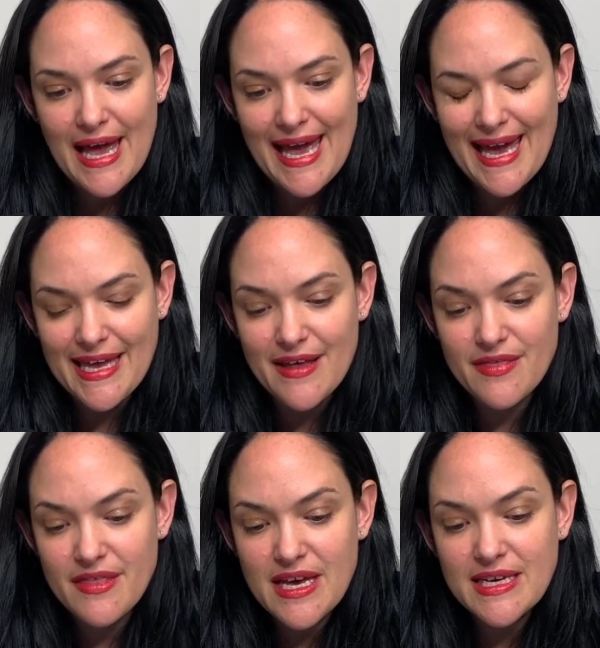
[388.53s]
and
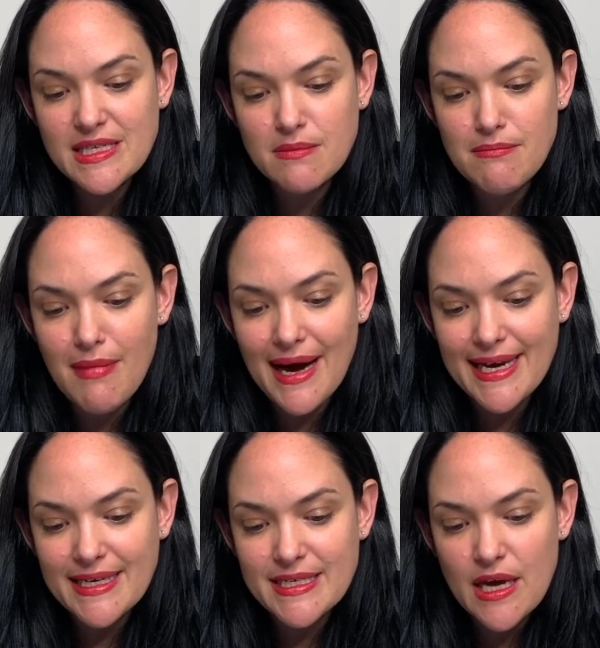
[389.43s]
this
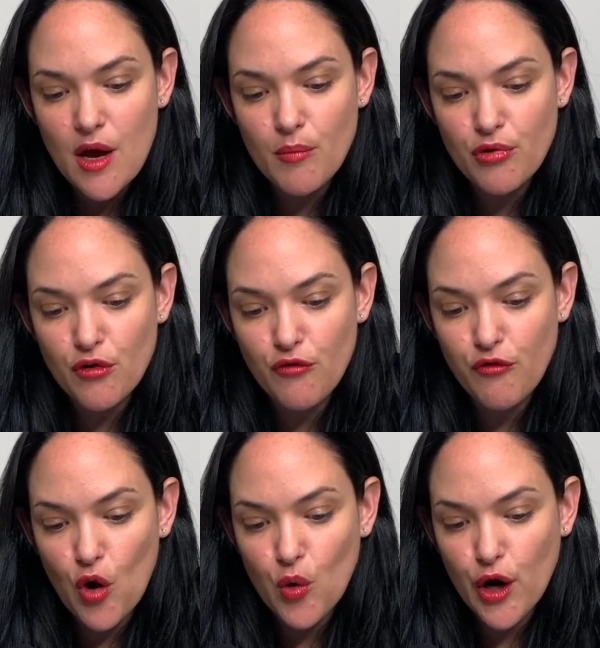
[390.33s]
might
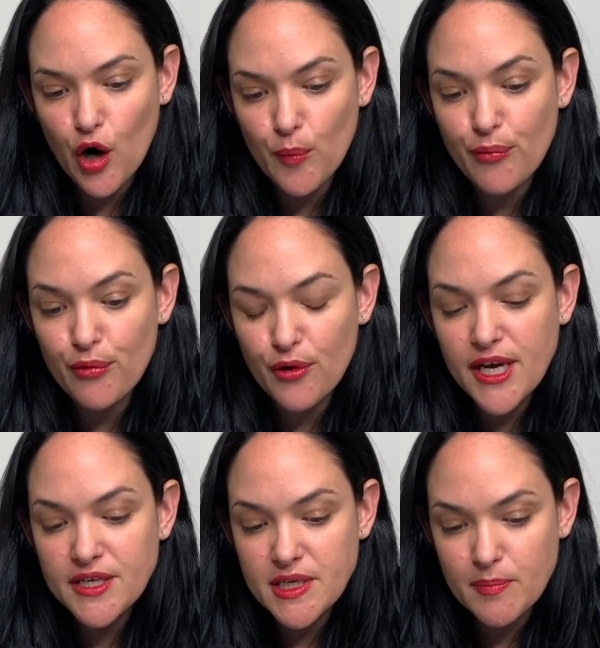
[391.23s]
provoke our
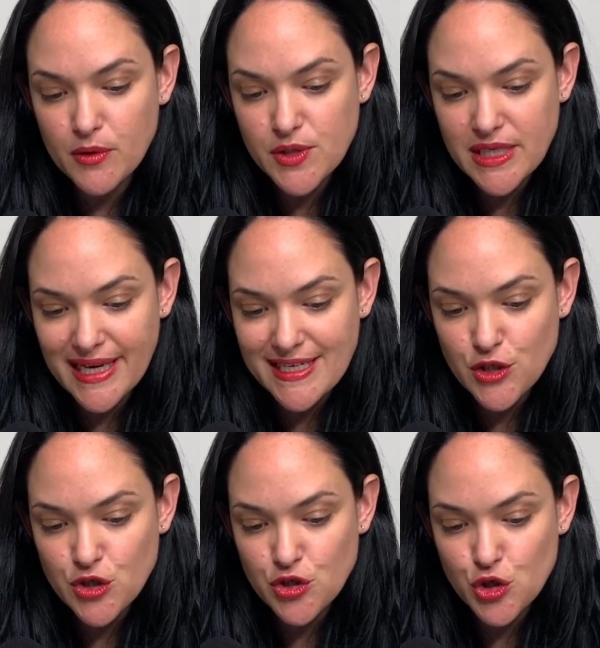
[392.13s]

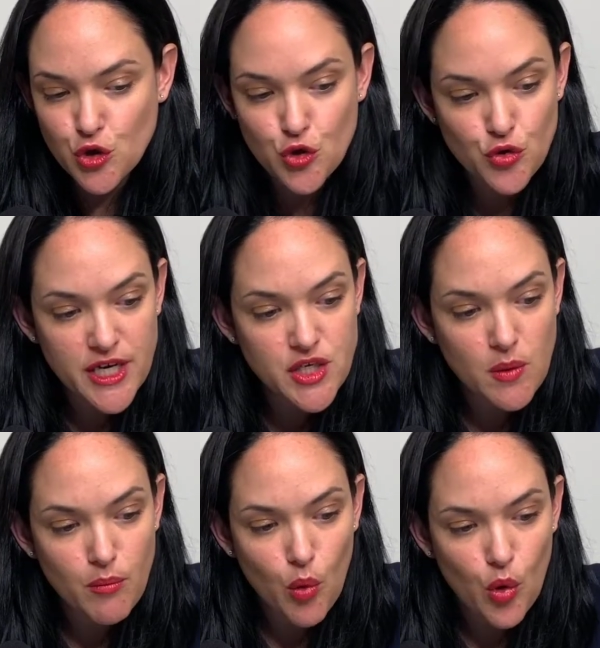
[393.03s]
pre-adipocytes to secrete
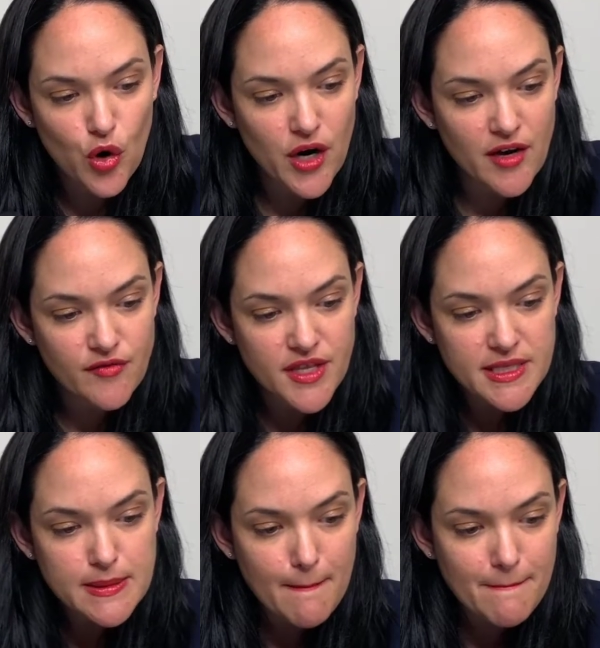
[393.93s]
more of
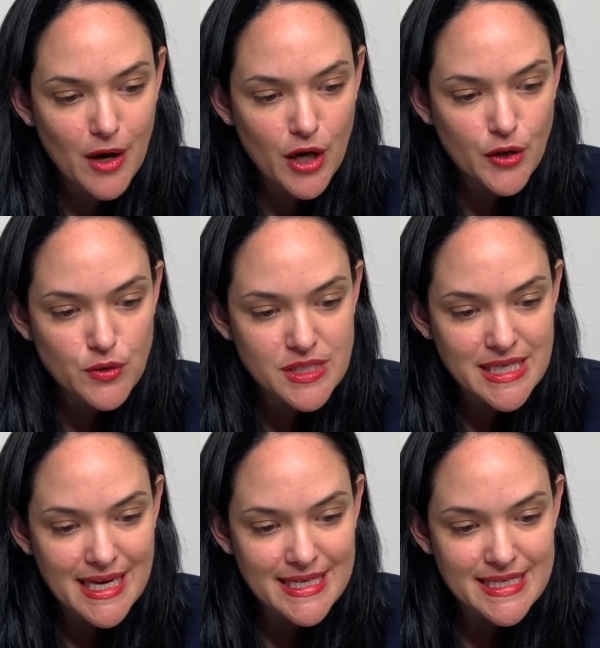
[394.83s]
this
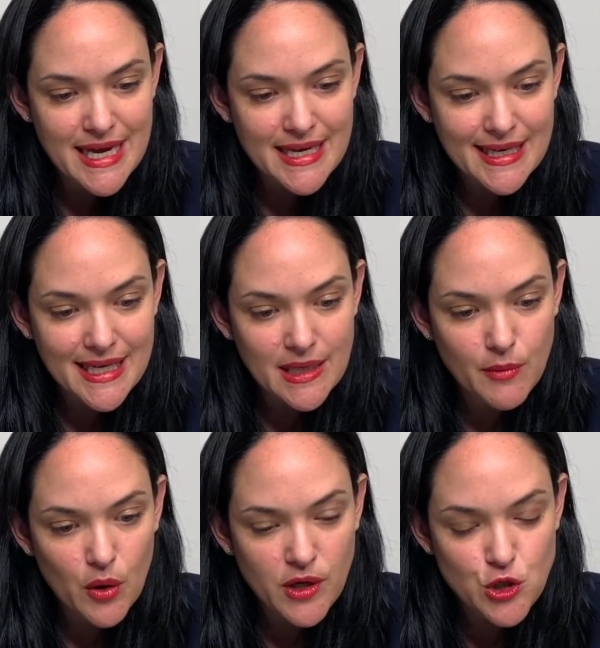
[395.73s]
monocyte
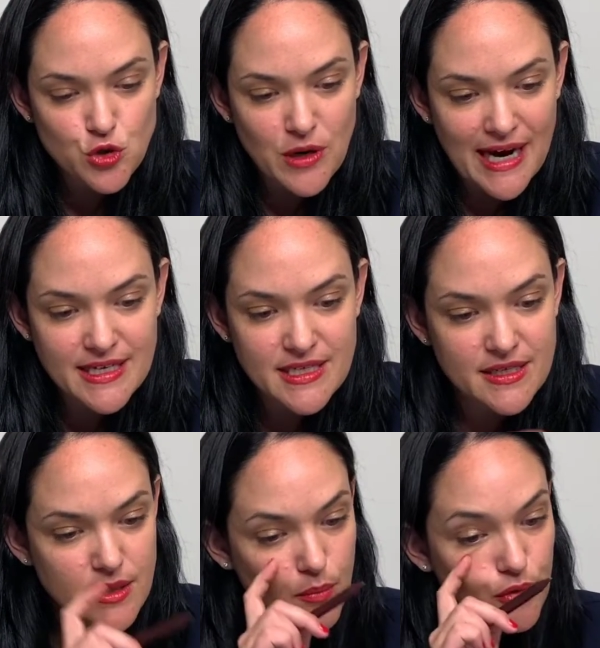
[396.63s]

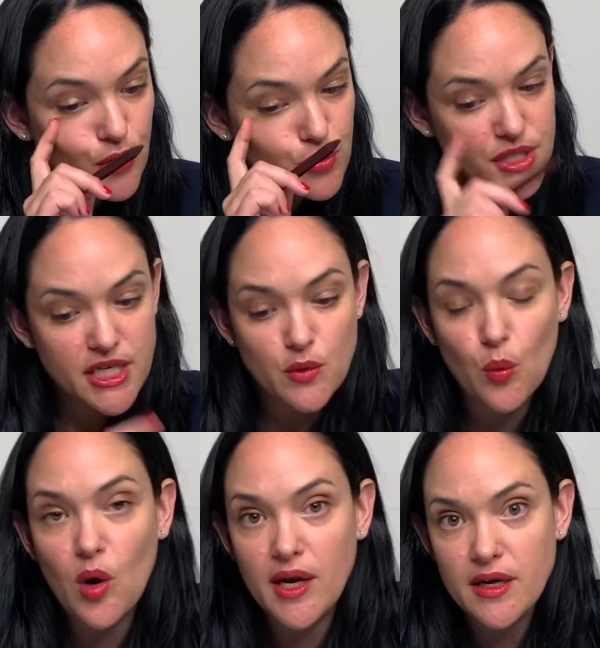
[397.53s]
chemoattractant protein
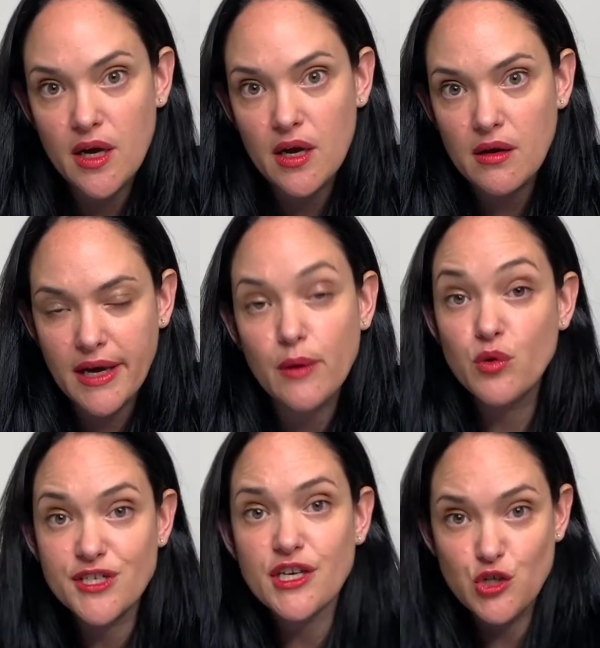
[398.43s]
1, okay,
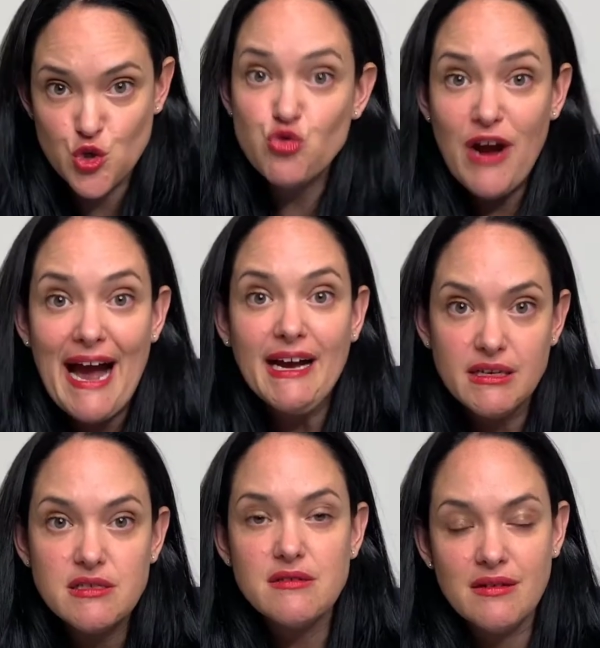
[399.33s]
which
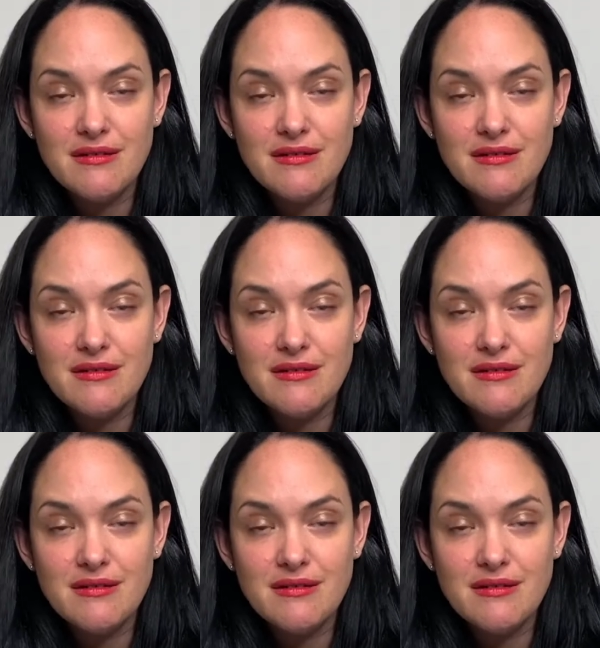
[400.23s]
attracts